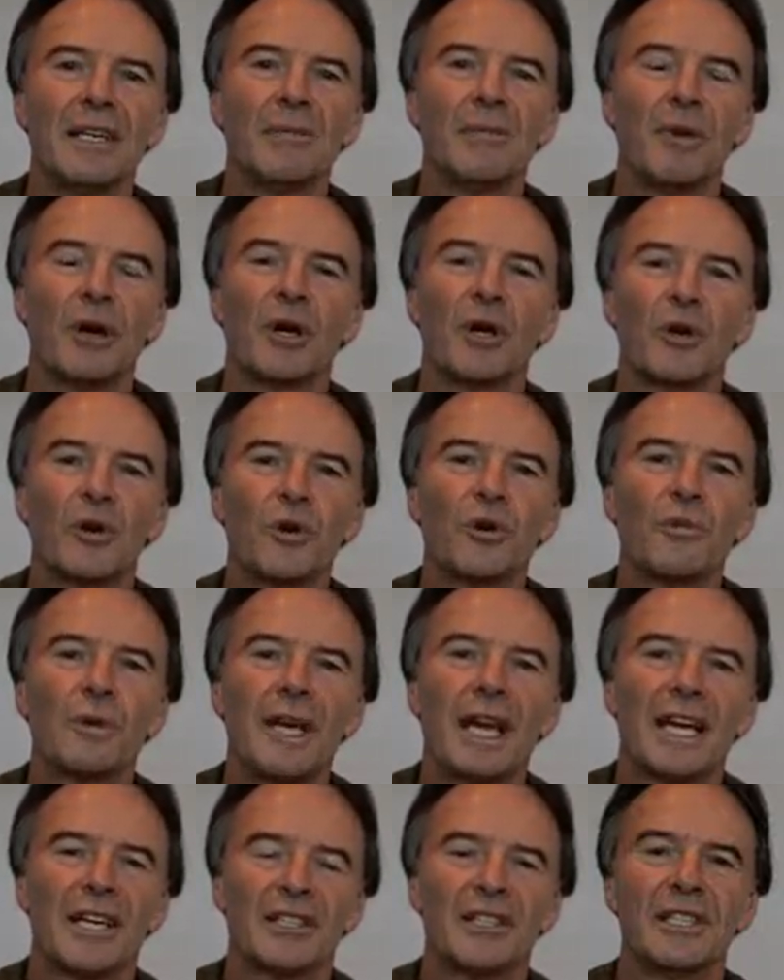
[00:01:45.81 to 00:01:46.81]
But could
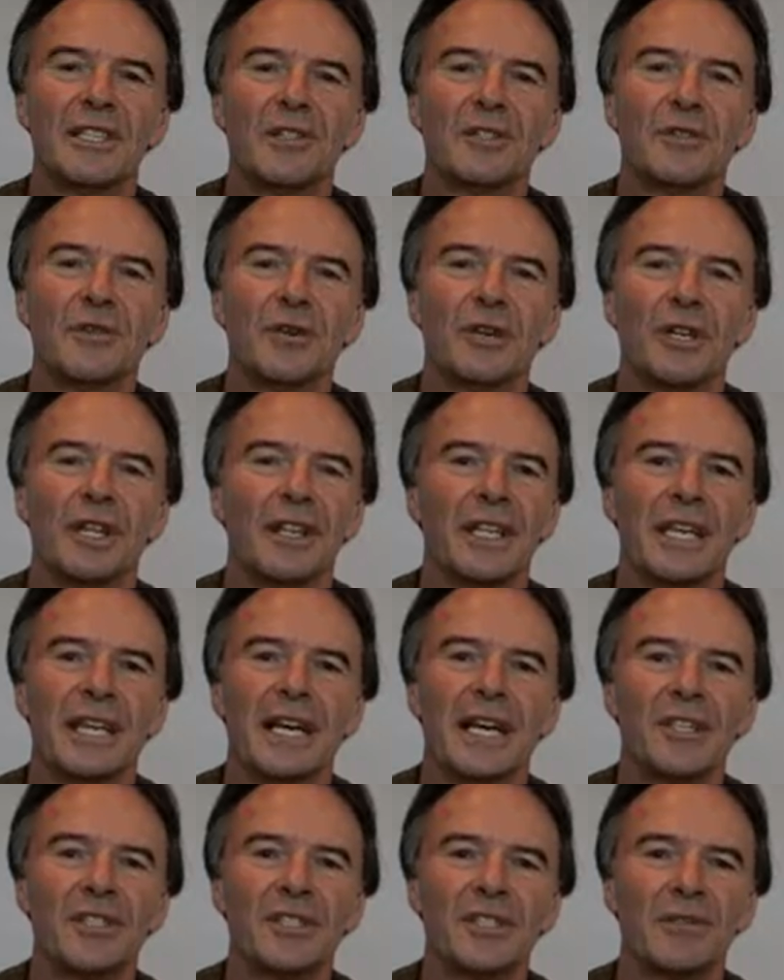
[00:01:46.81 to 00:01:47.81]
we actually draw it? And the
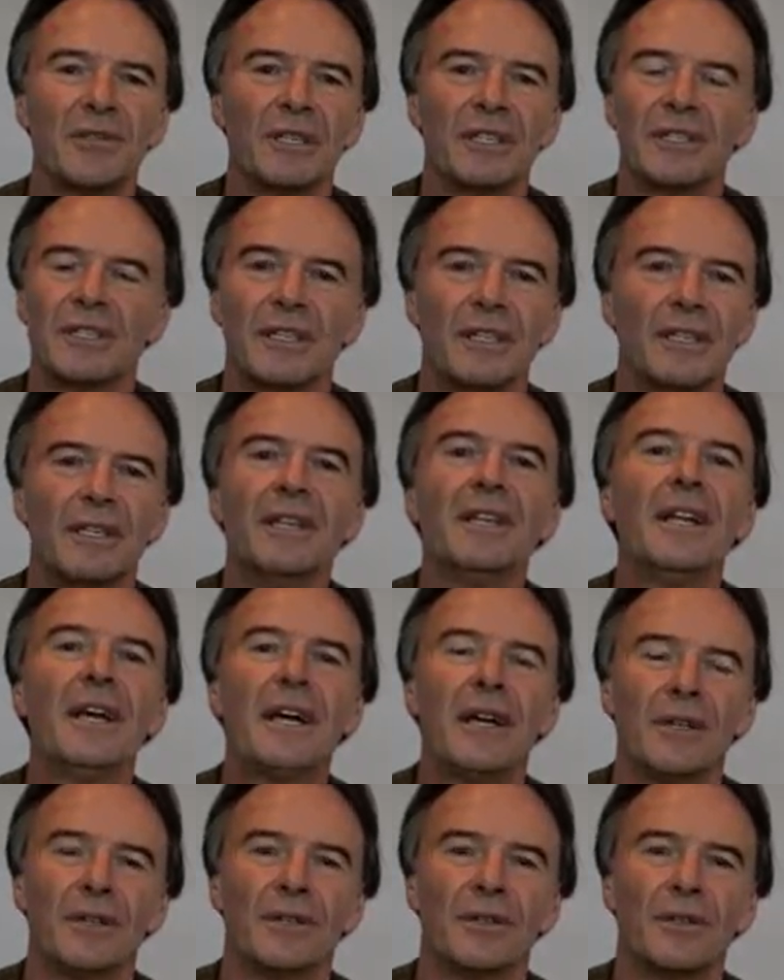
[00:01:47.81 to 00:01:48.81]
answer is
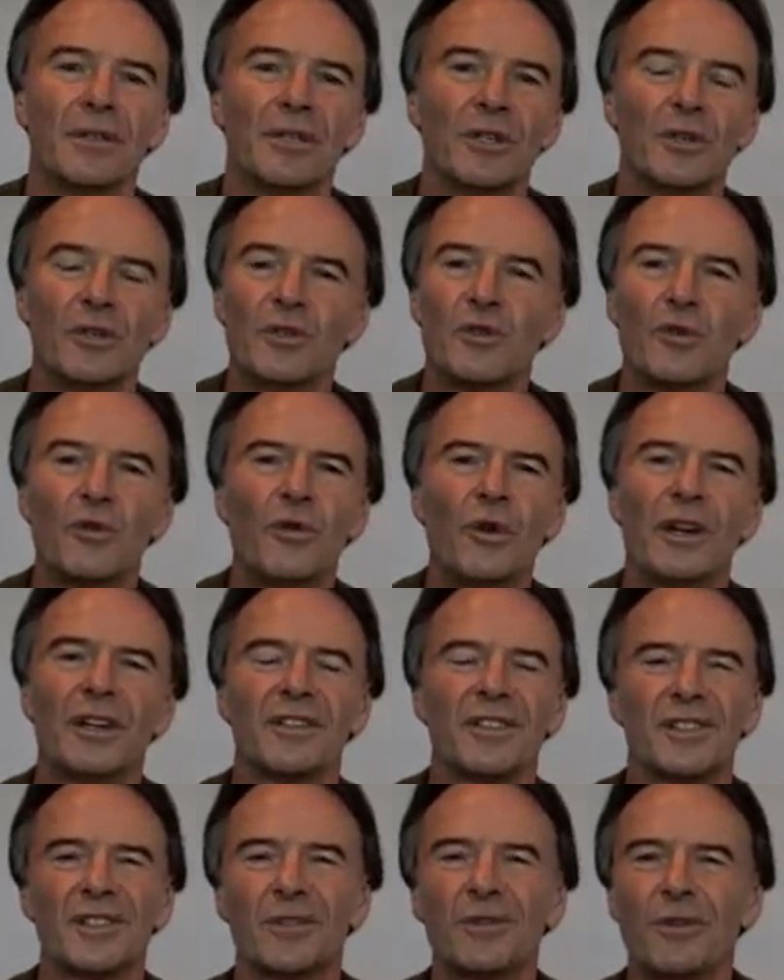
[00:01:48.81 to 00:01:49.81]
no. You draw a
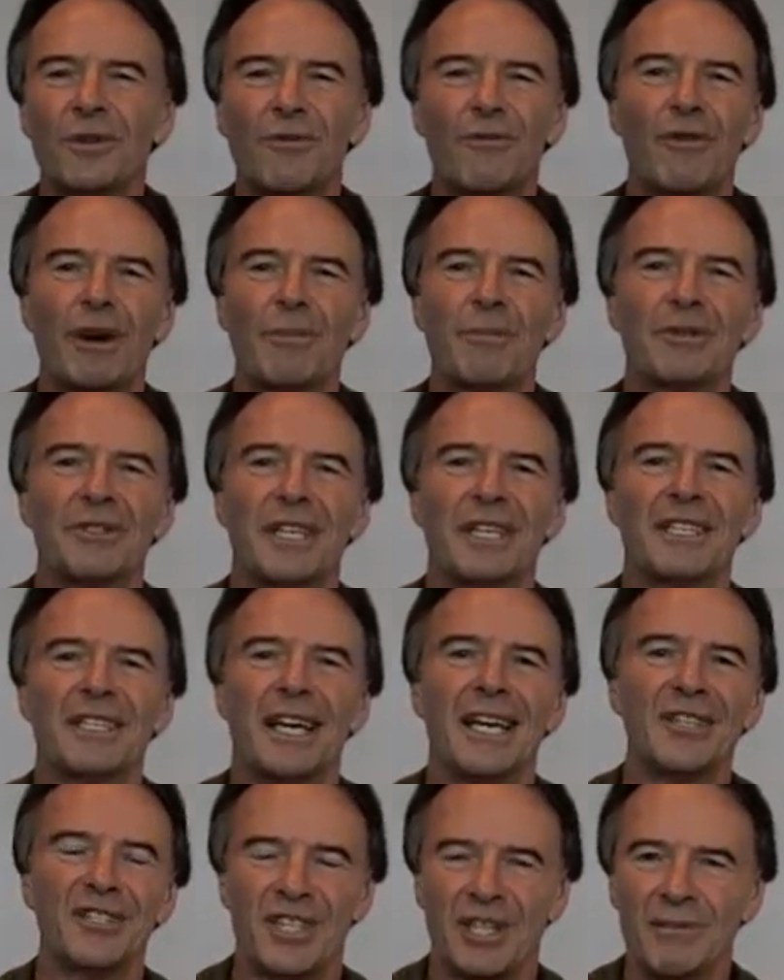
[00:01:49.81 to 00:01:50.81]
sort of
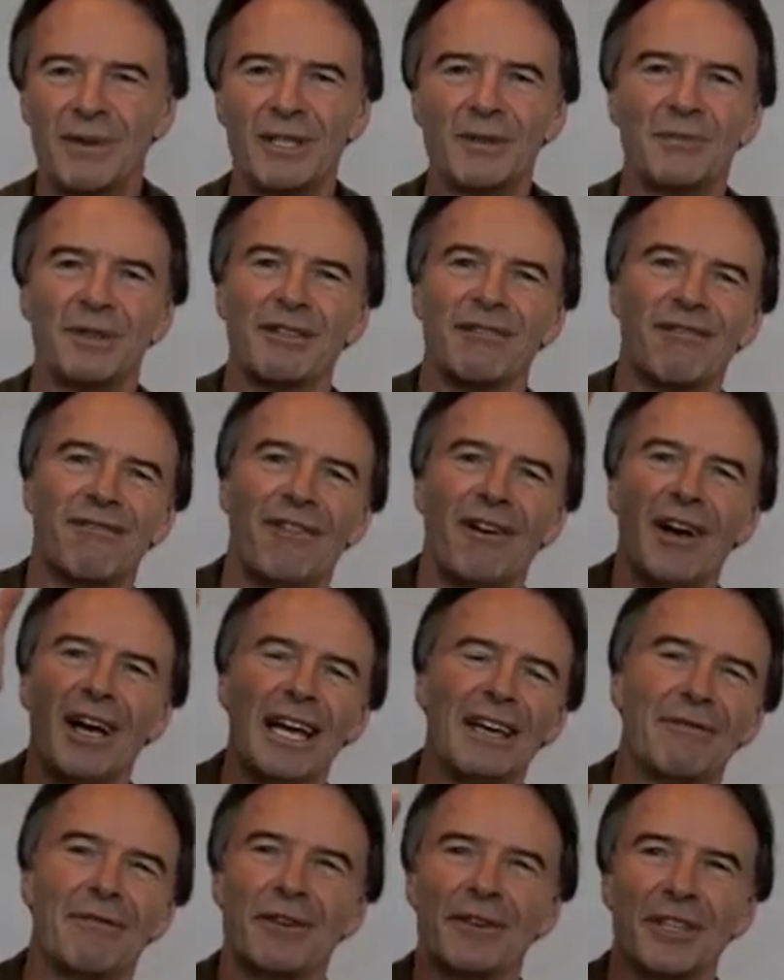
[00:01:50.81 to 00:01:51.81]
representation. There must be a
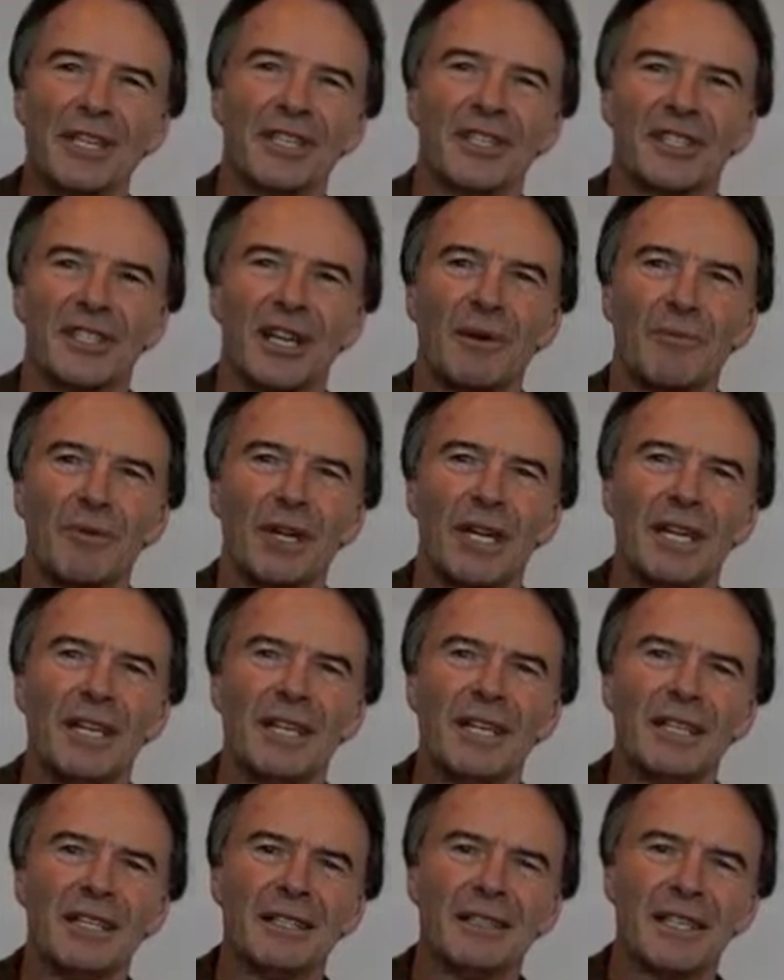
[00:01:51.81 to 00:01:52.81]
5 on there somewhere.
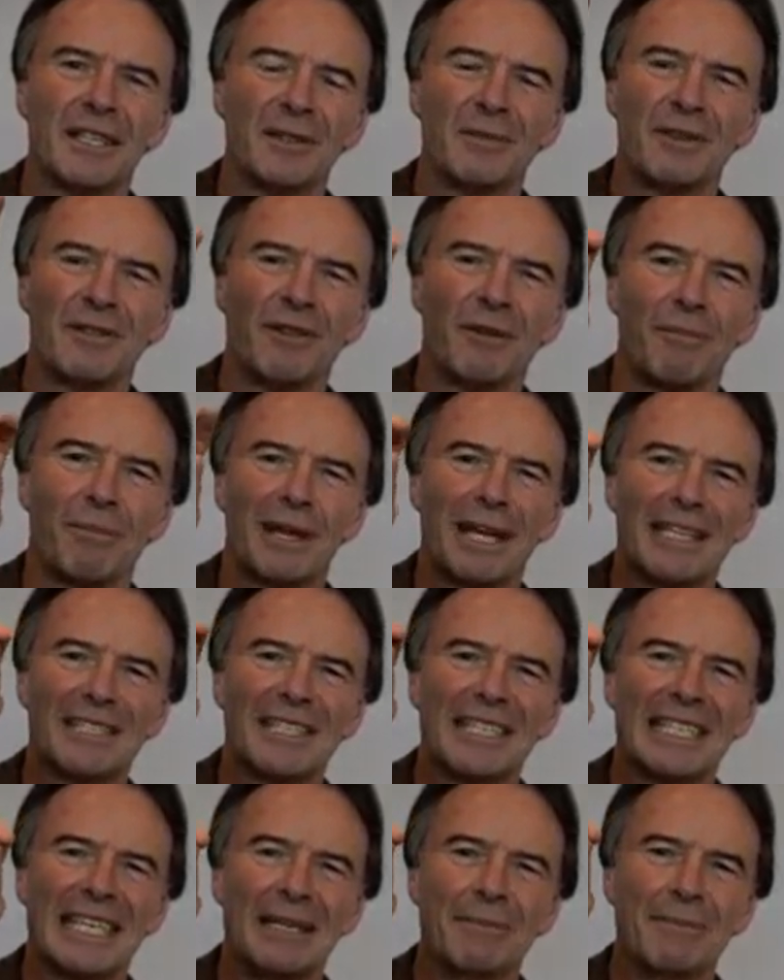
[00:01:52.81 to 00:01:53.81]
There's a bit of a
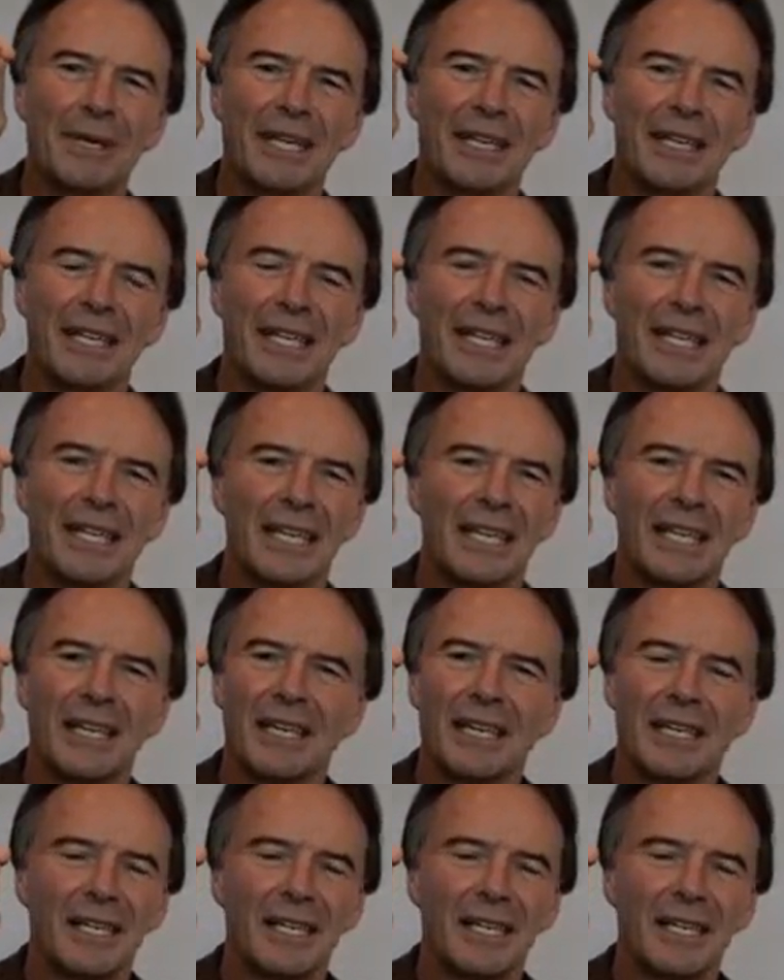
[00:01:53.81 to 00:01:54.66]
plasticky bit here.